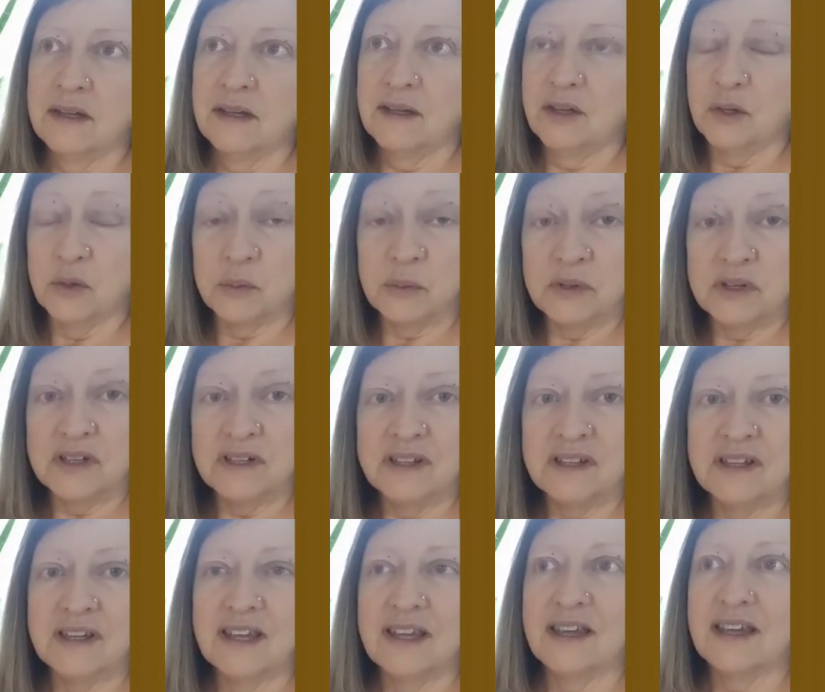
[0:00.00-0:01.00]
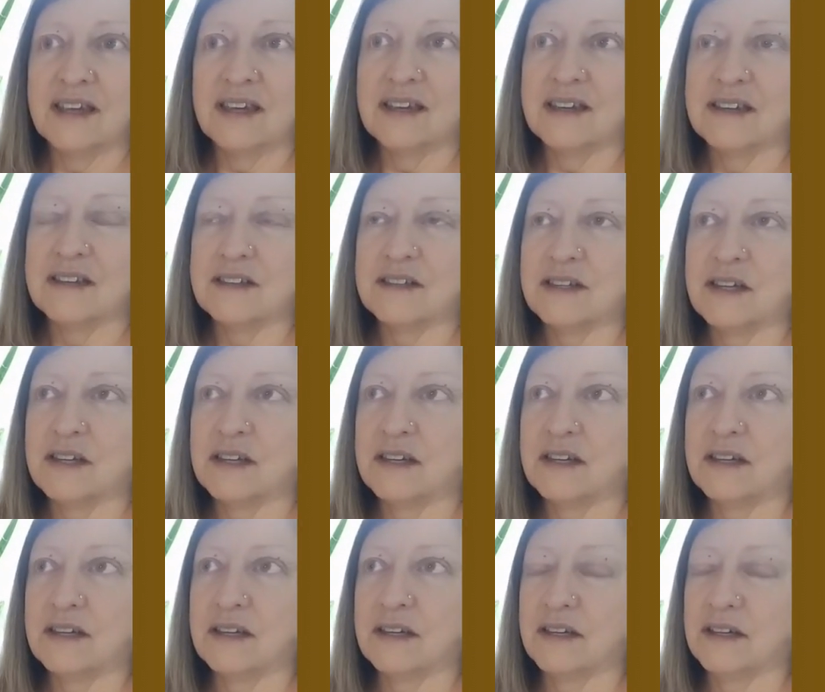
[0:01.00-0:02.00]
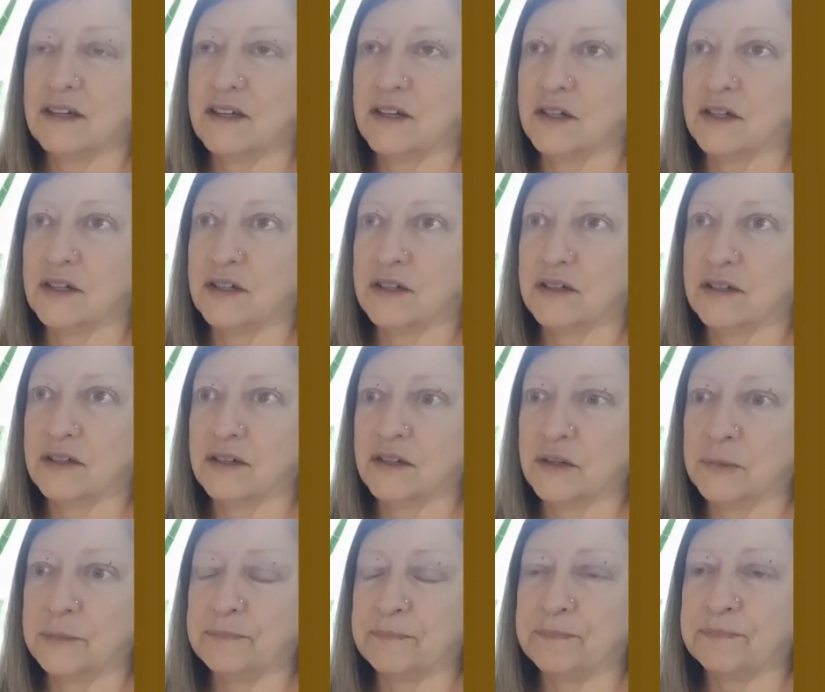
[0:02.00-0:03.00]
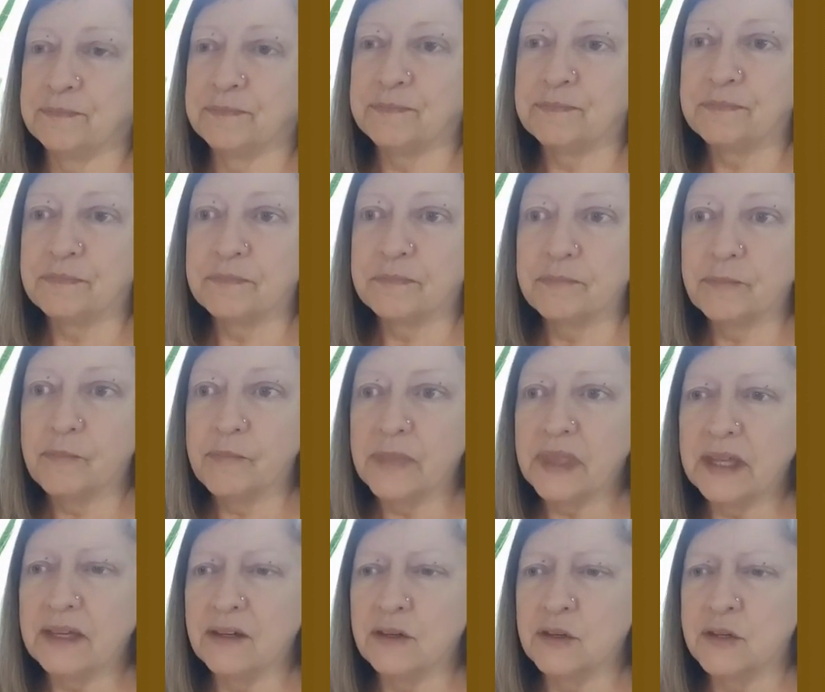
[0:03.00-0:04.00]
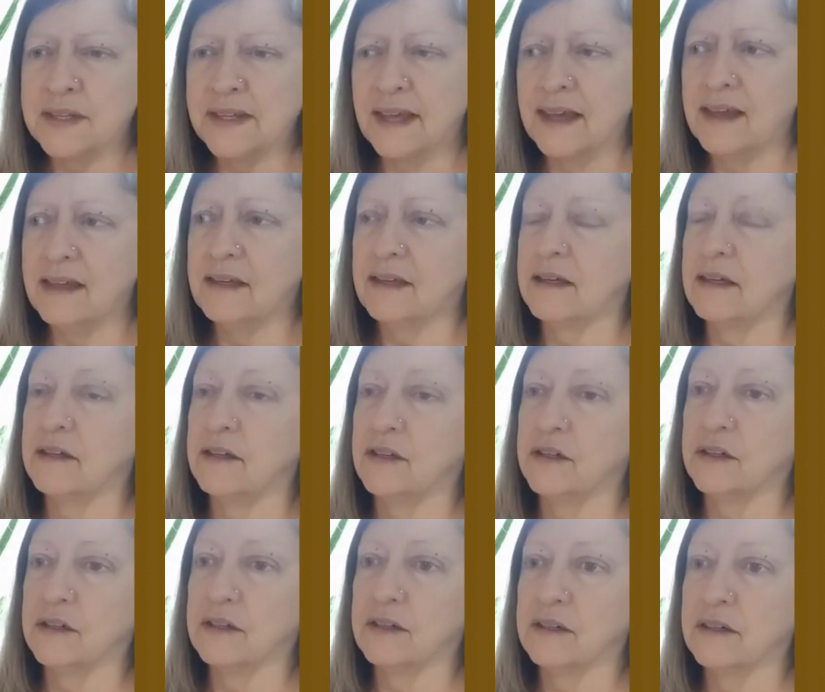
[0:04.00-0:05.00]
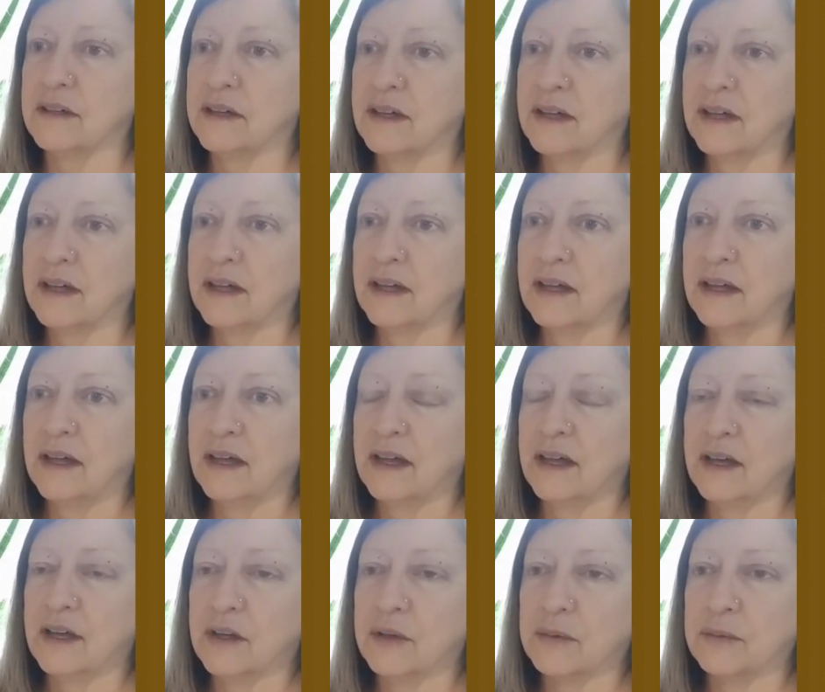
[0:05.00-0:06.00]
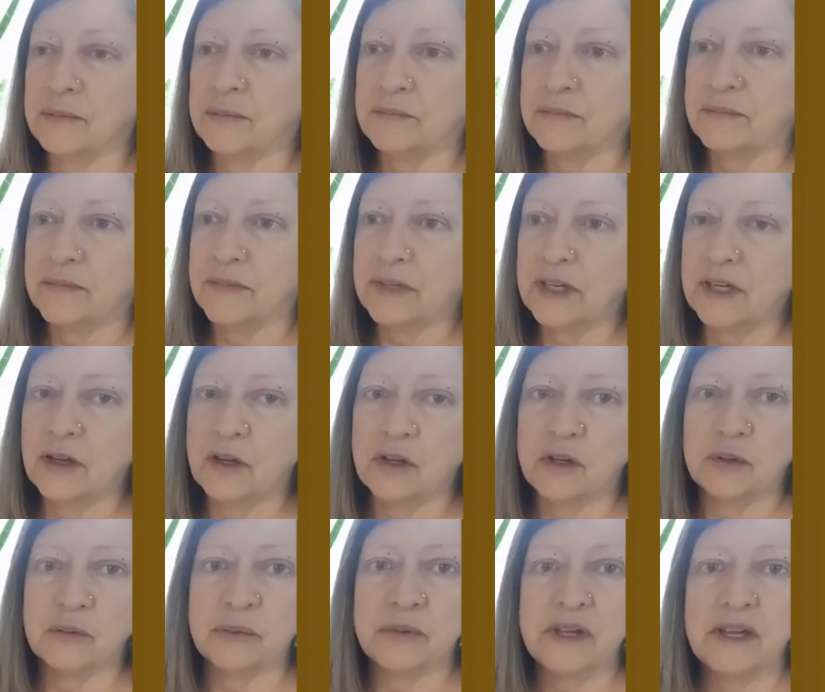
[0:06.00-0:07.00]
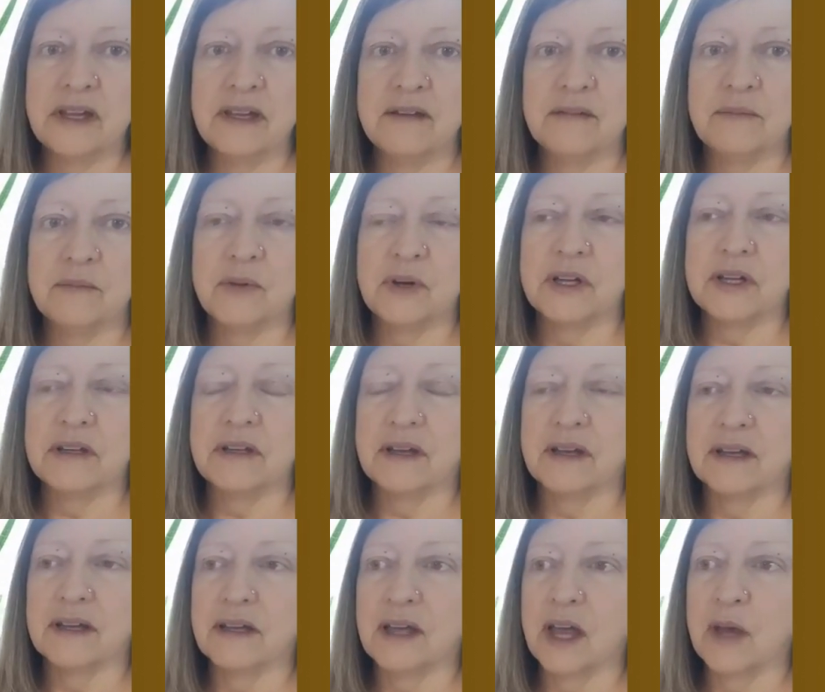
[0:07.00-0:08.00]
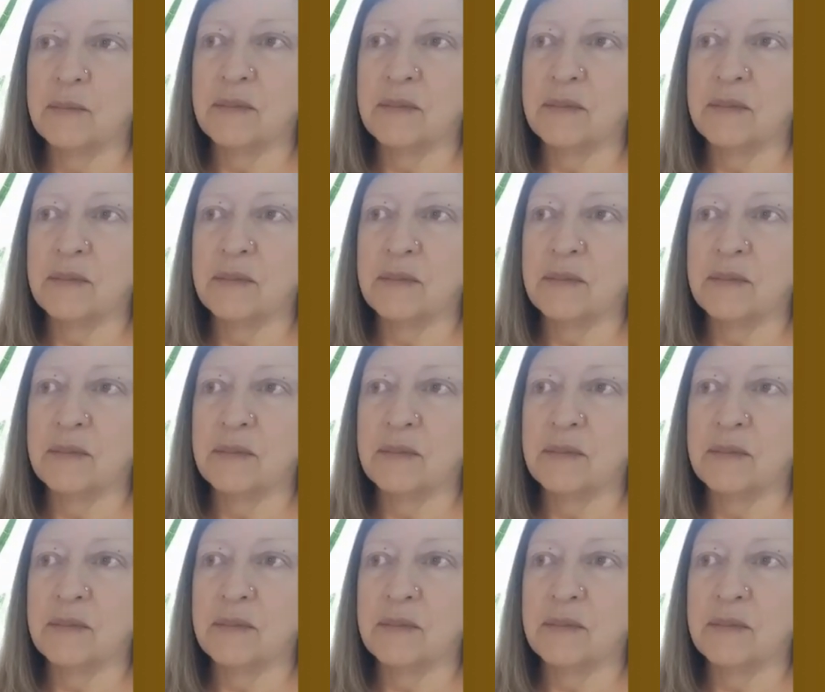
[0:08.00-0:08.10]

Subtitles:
your wool and your set and your you know, your reed, how